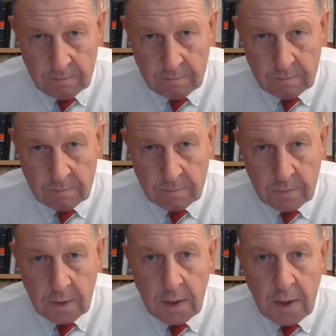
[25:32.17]
to bring the
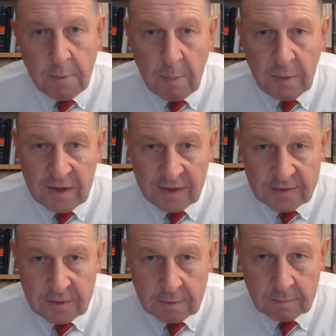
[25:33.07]
world to a more
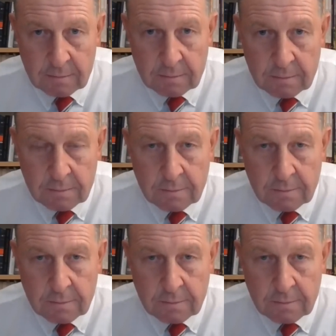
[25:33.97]
peaceful state.